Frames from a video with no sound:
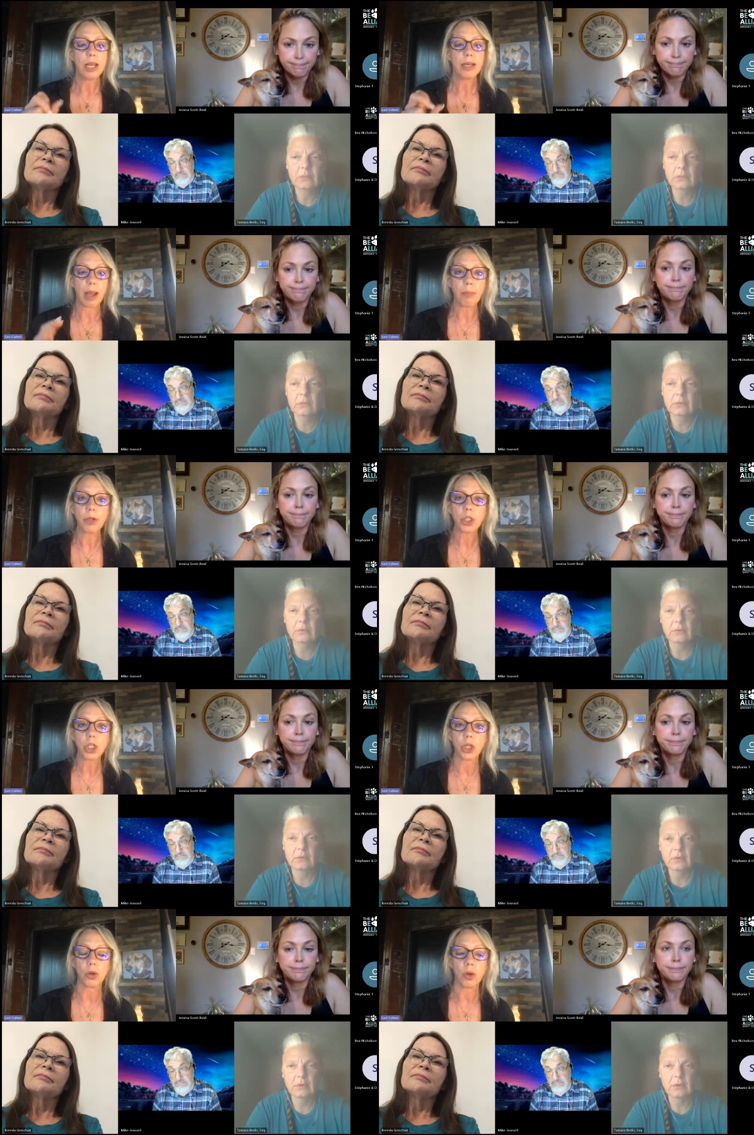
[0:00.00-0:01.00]
Speaker 1: number
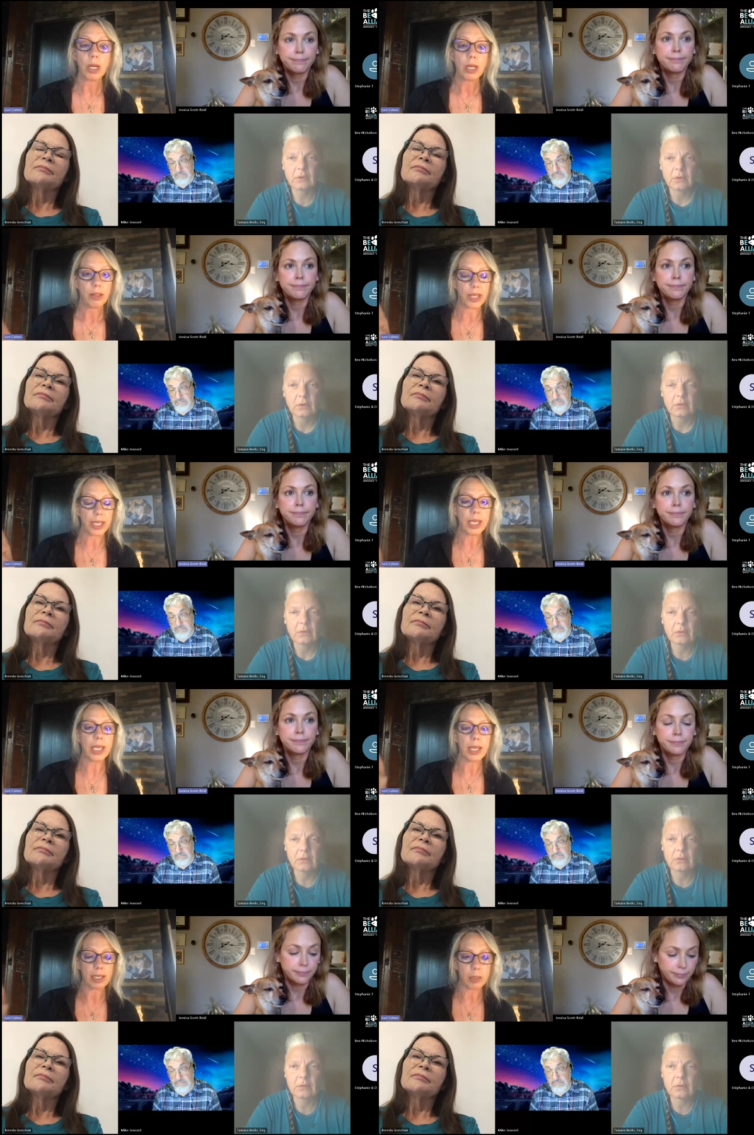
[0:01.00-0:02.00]
two the
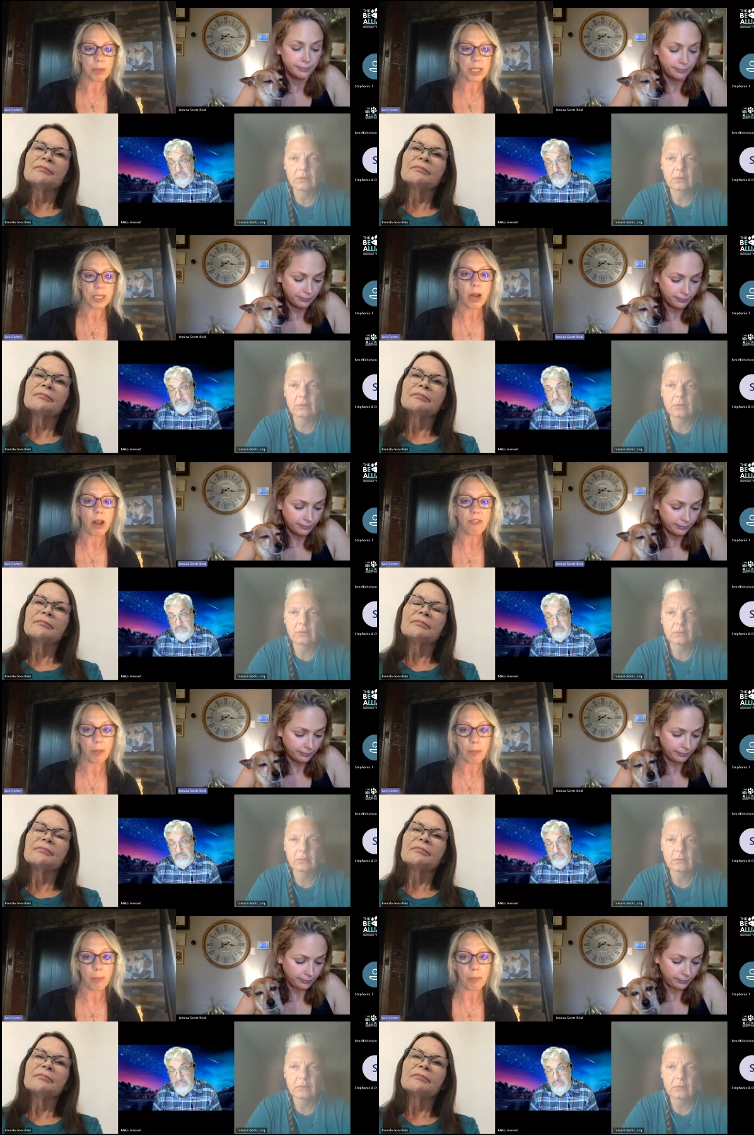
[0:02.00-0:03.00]
key is pissing
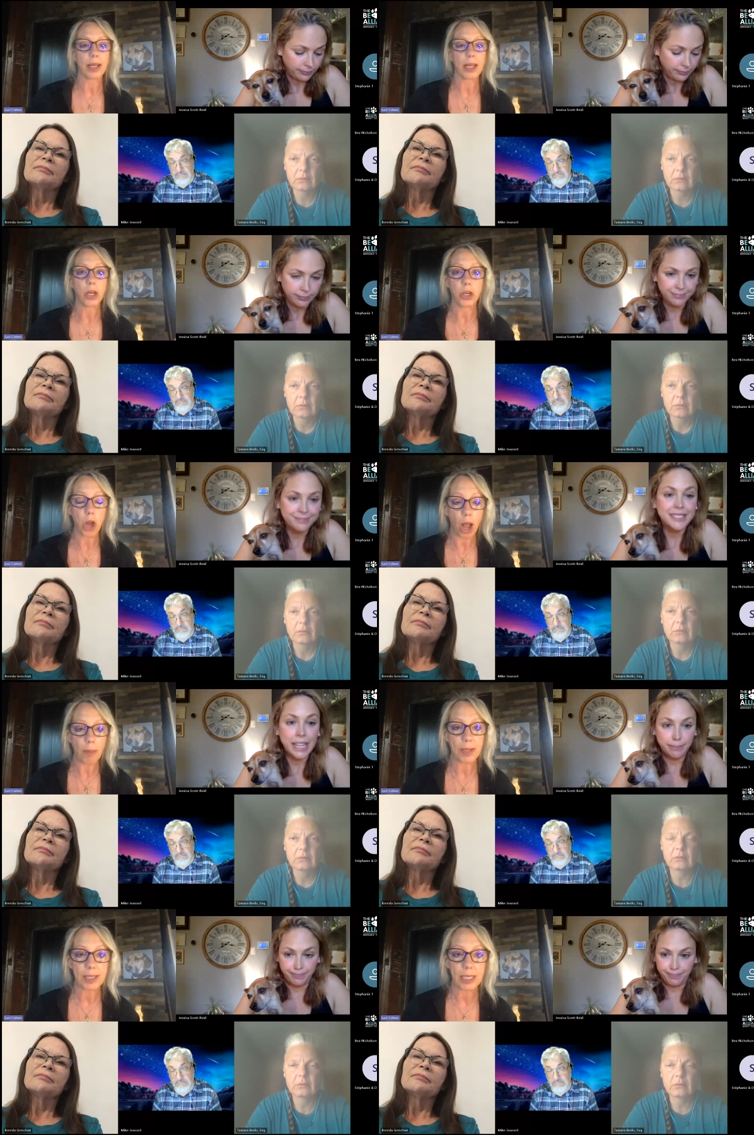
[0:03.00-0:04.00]
off the public
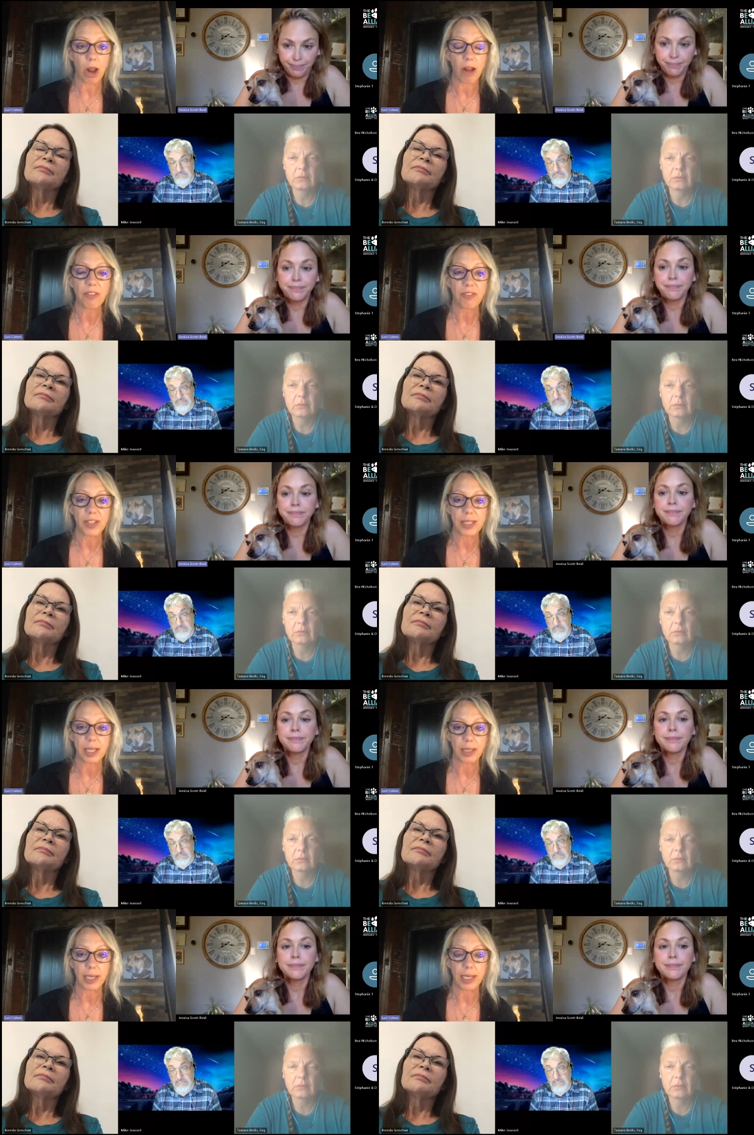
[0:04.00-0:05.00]
not pissing off the
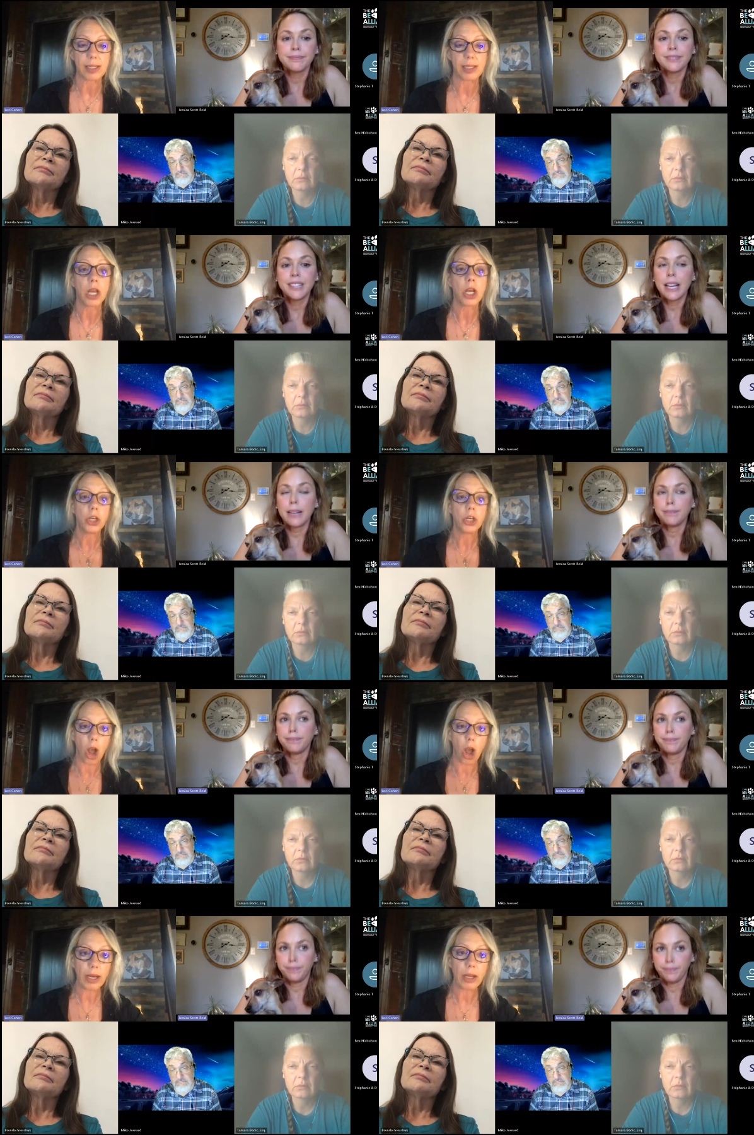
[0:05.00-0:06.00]
facilities
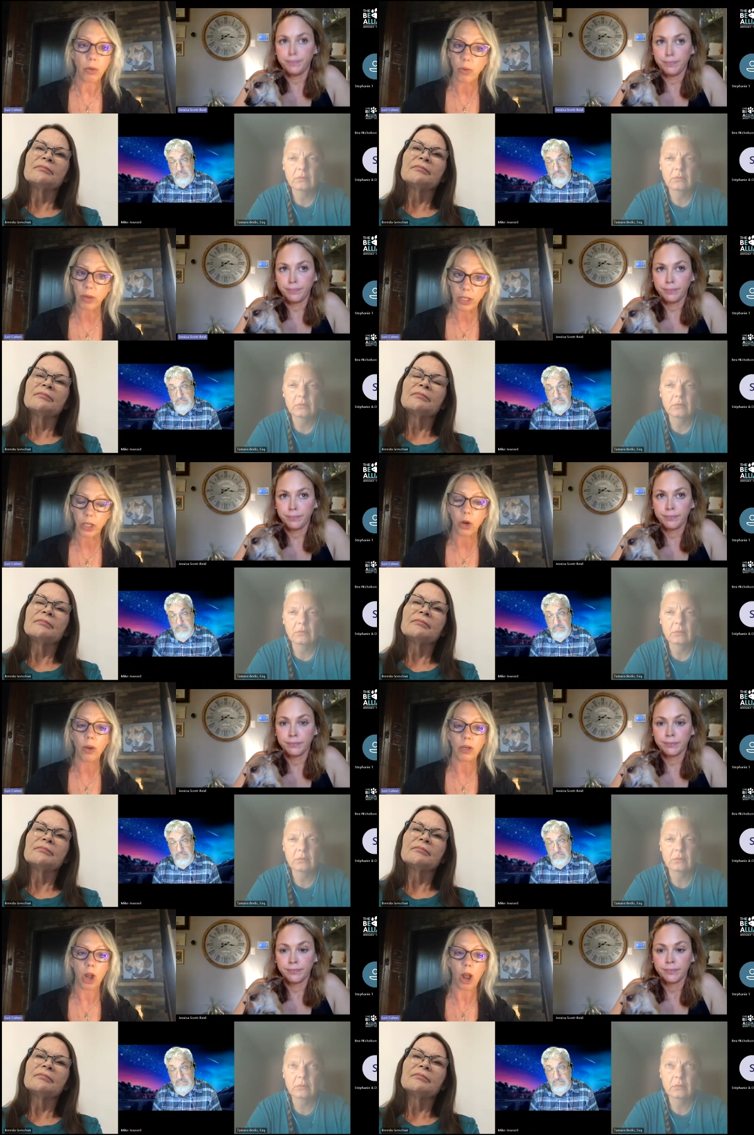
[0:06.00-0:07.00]
not you
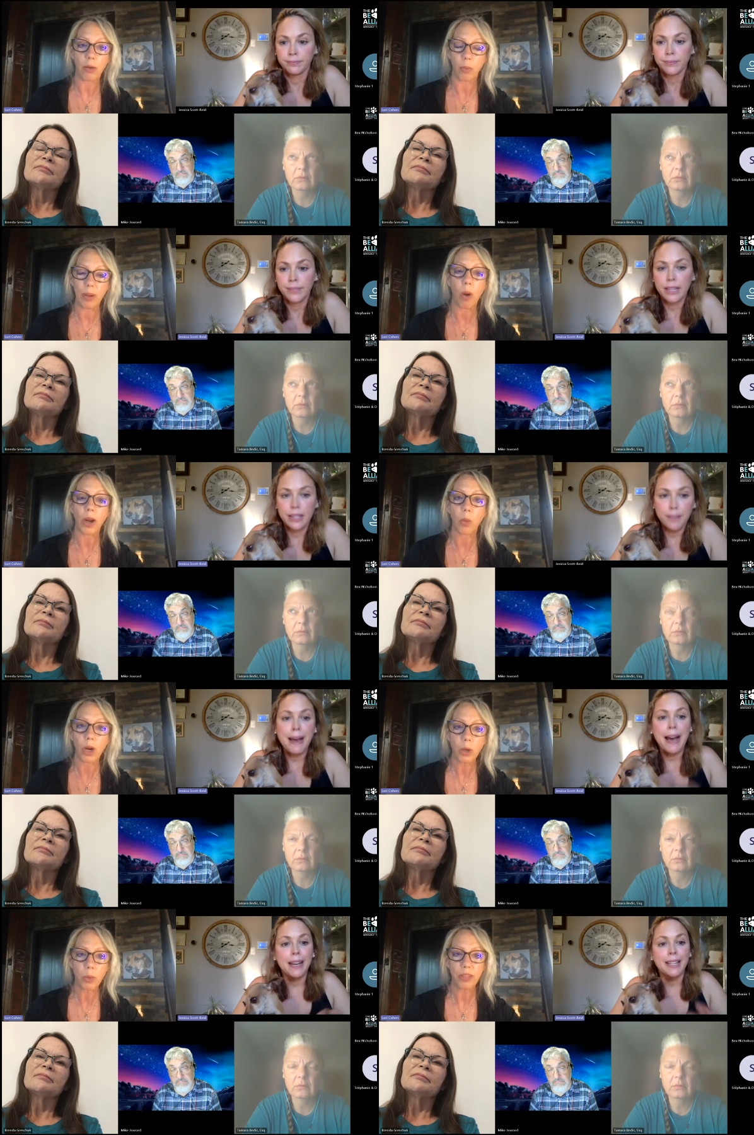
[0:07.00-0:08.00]
know not we want to
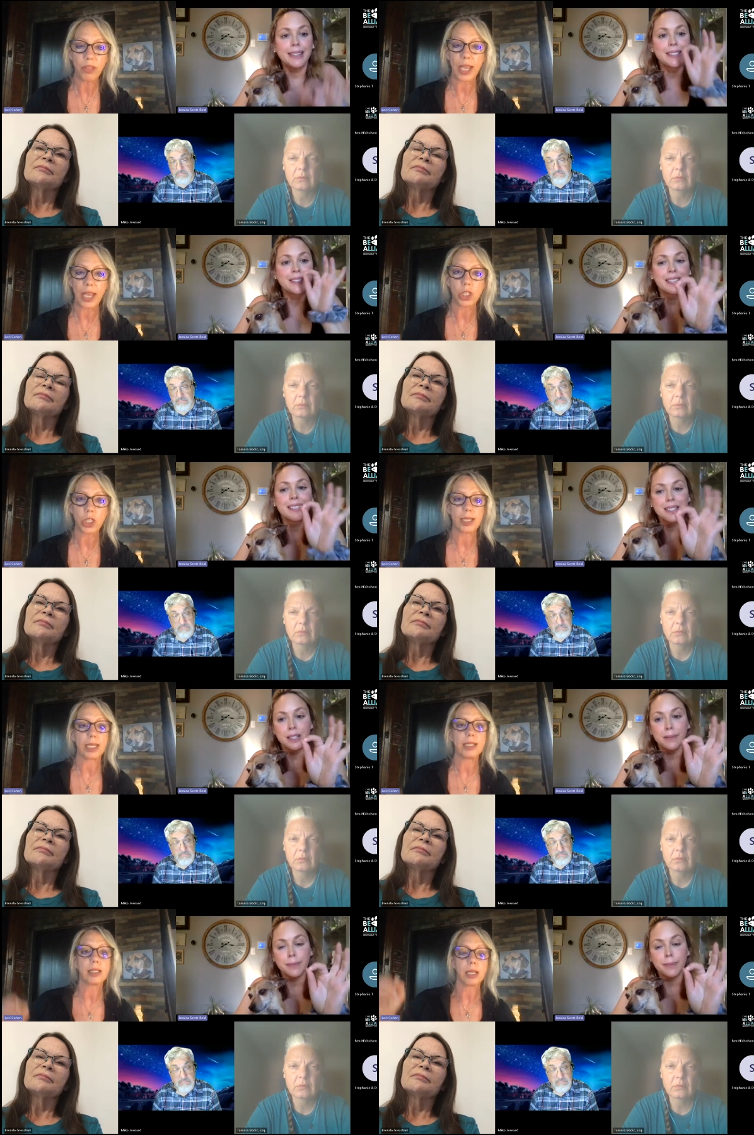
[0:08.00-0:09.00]
work with the
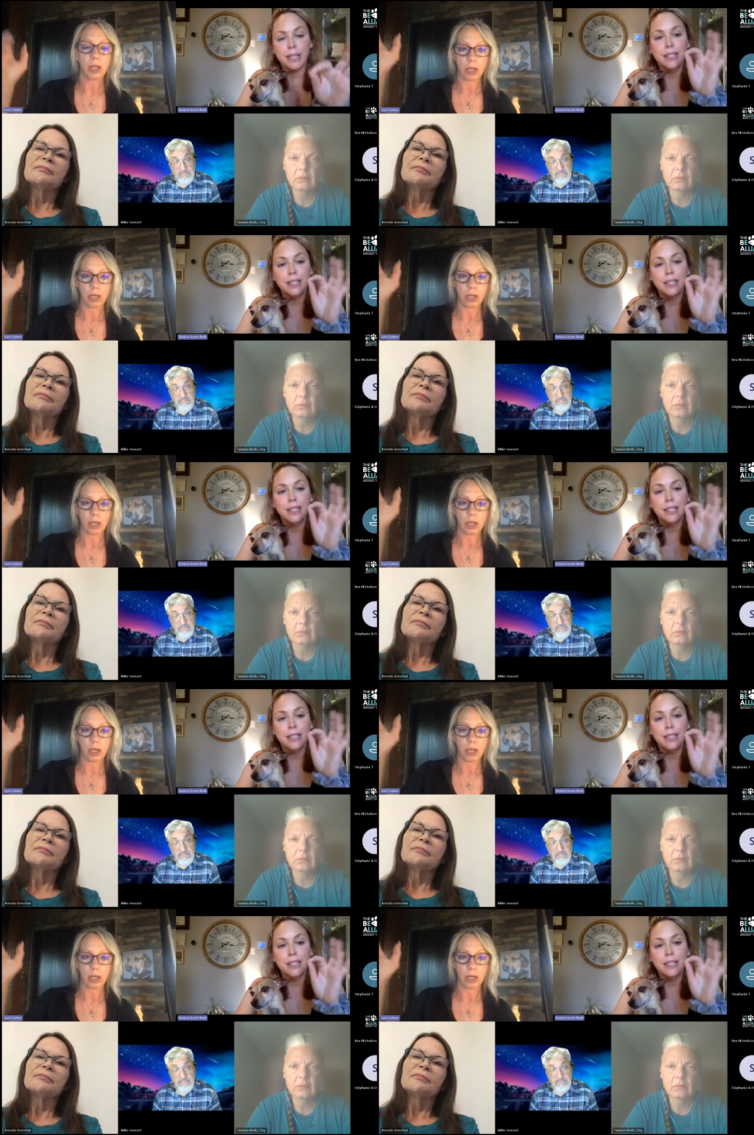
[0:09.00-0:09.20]
agencies